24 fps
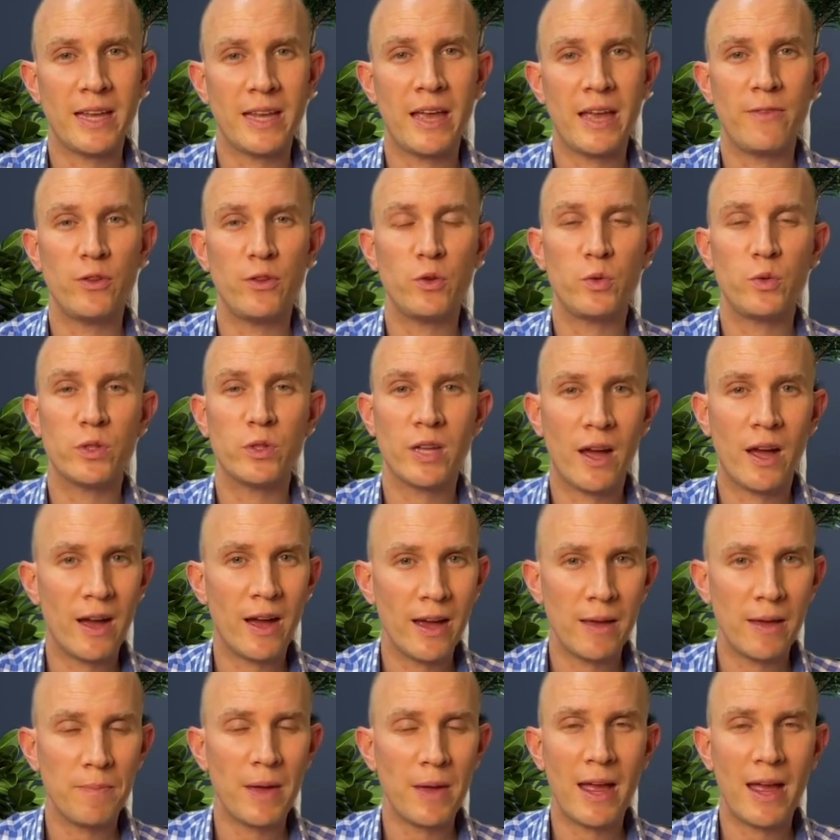save you
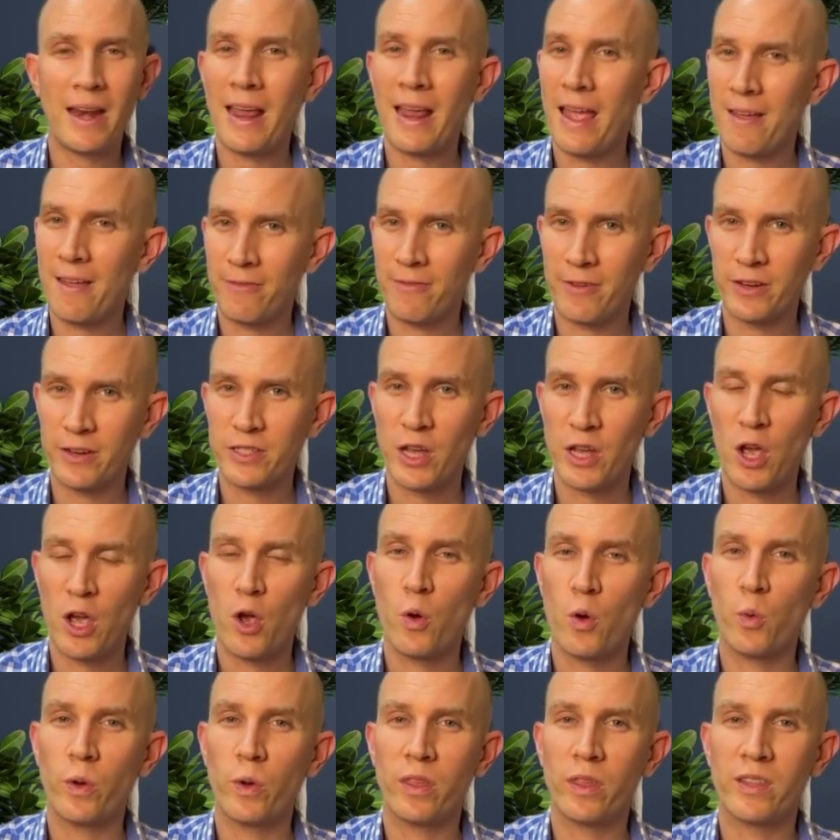time and effort
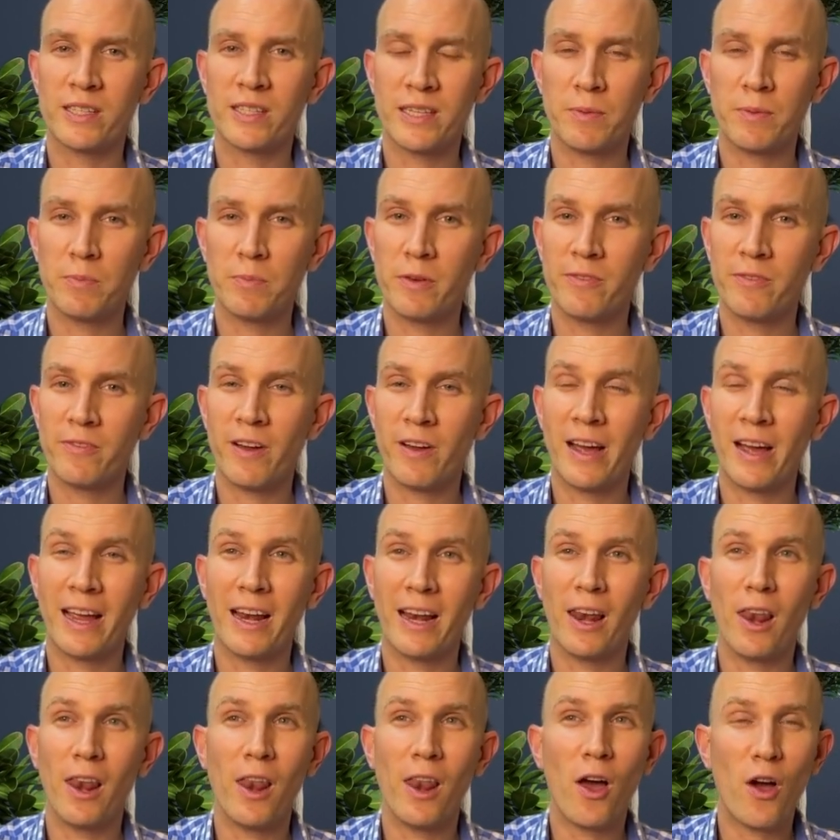with
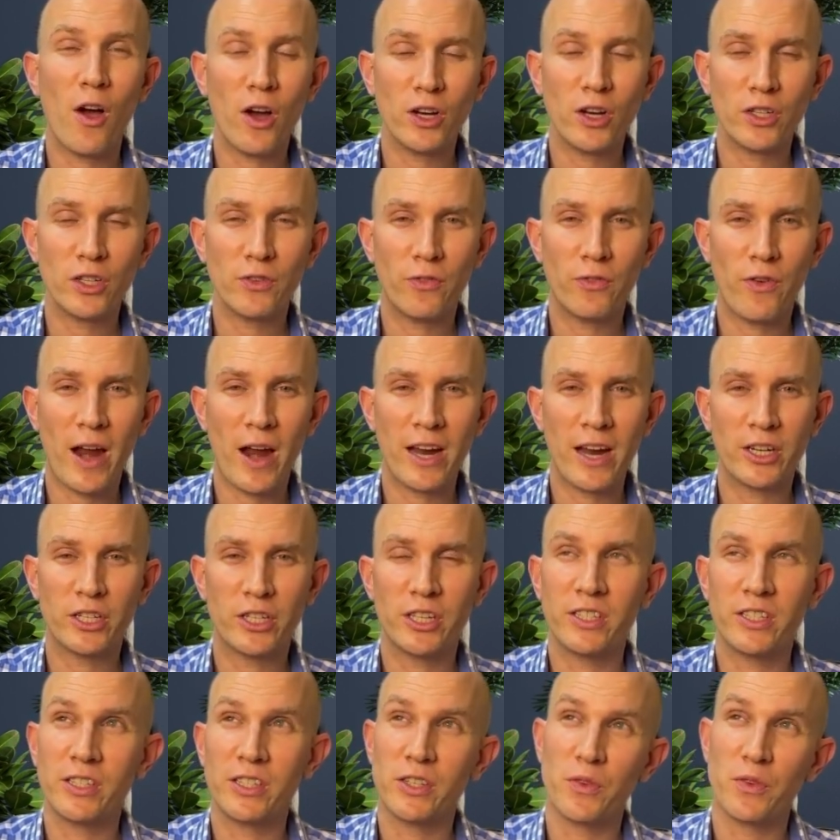simplifying large
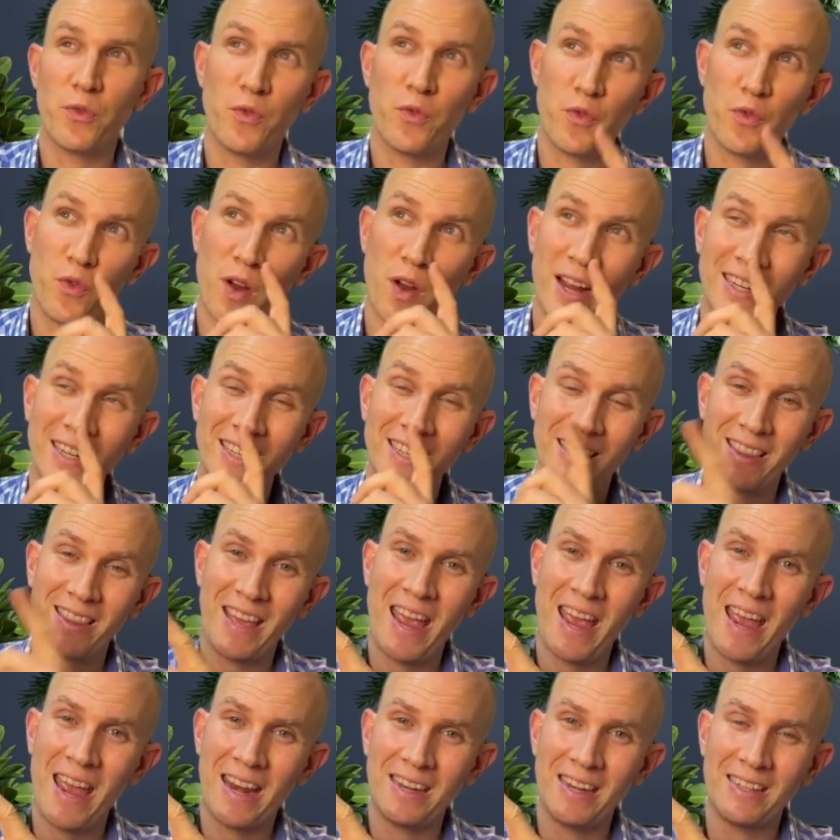fractions right at
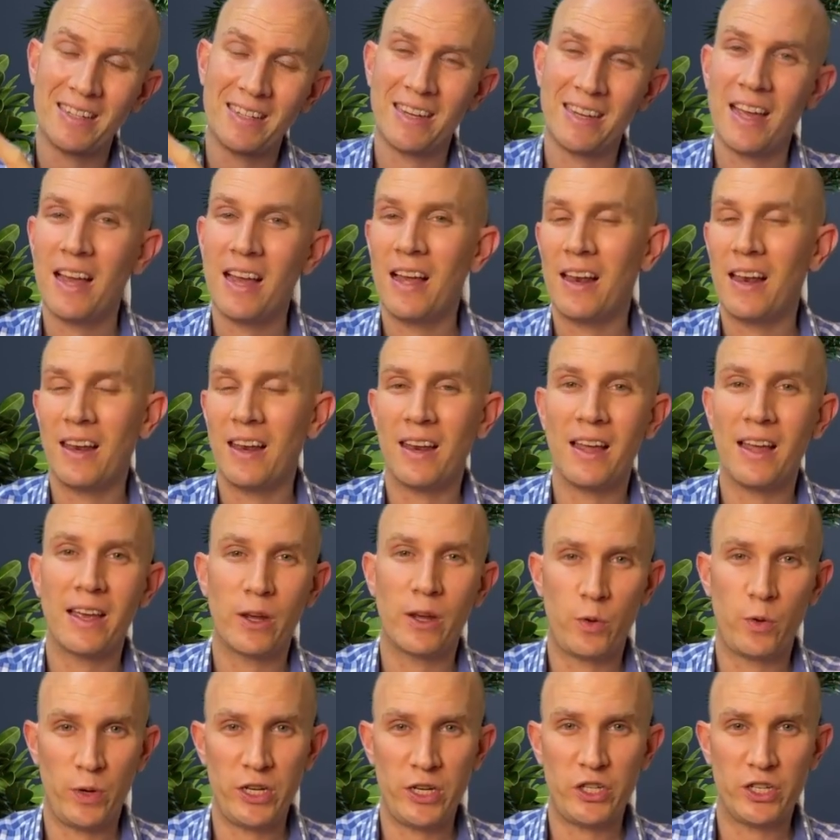the end,
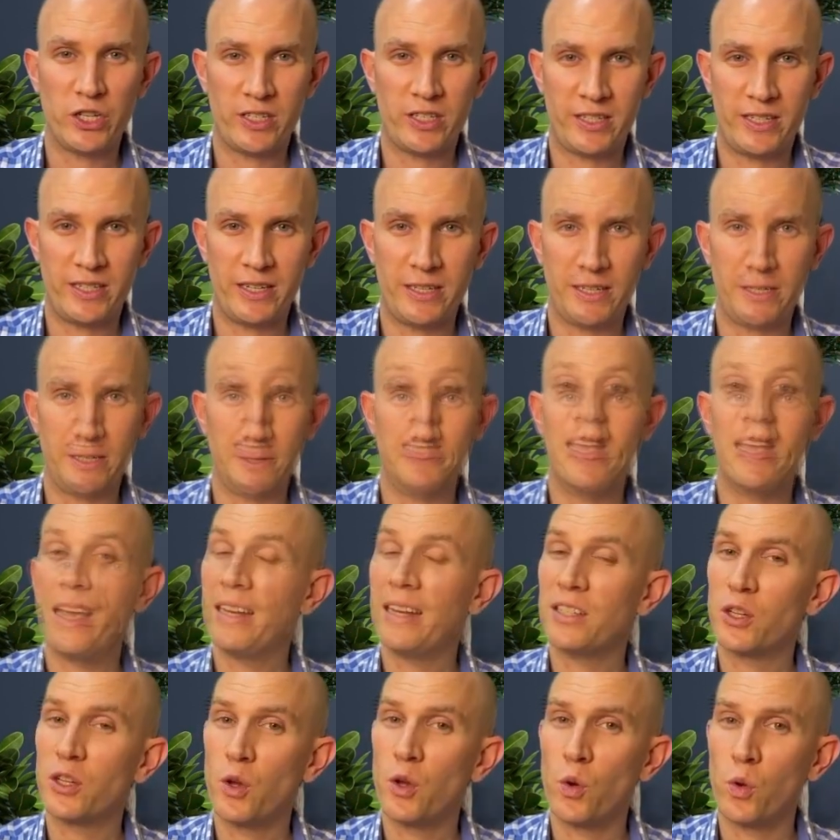like we just did.
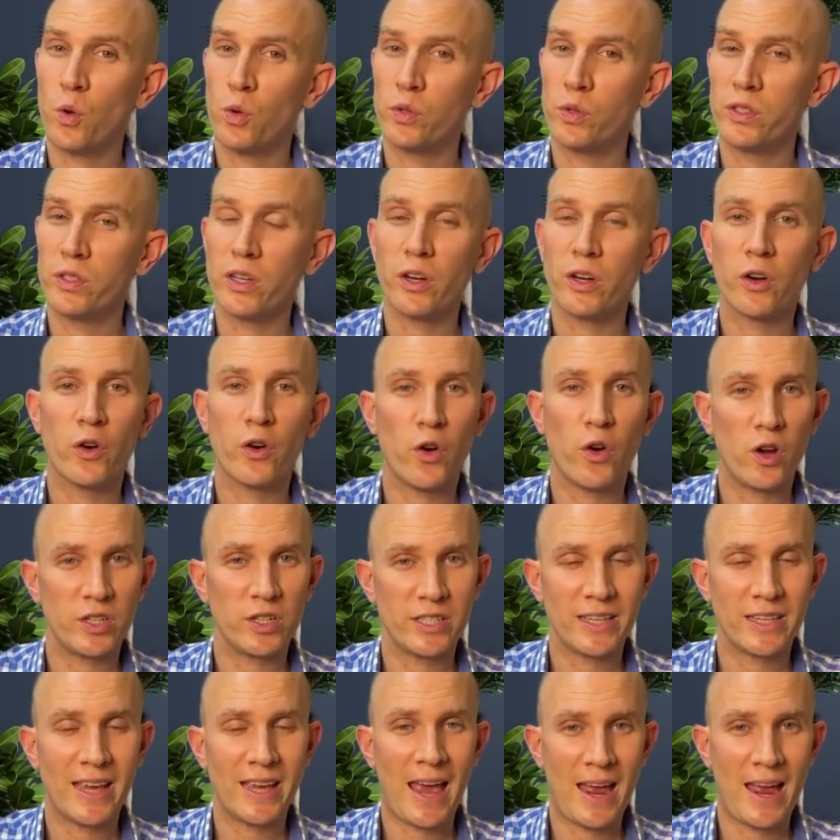It's called
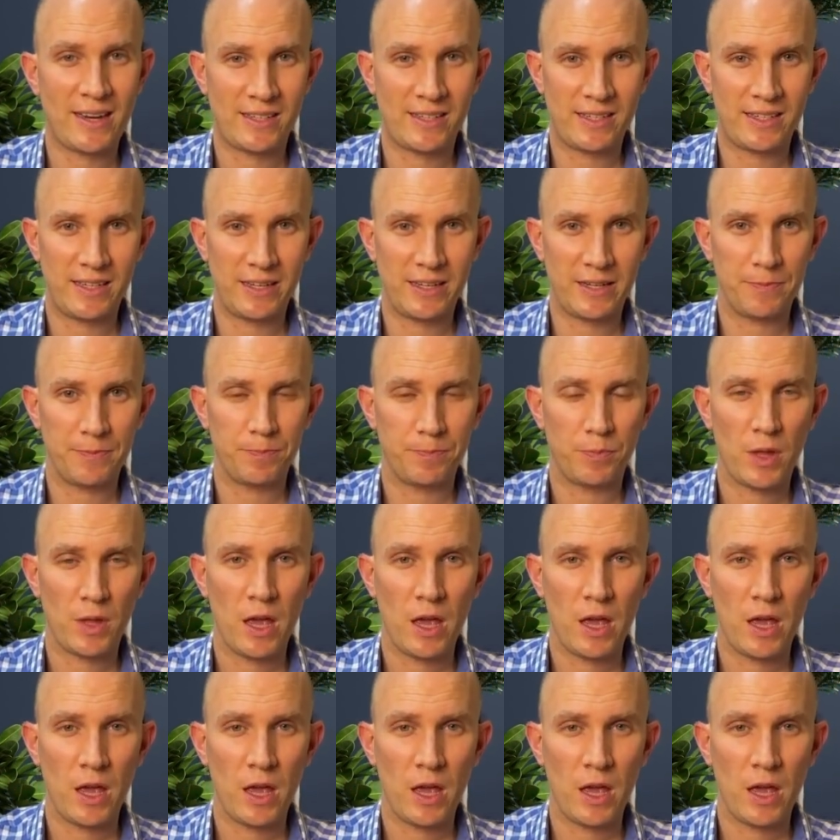cross-cancelling.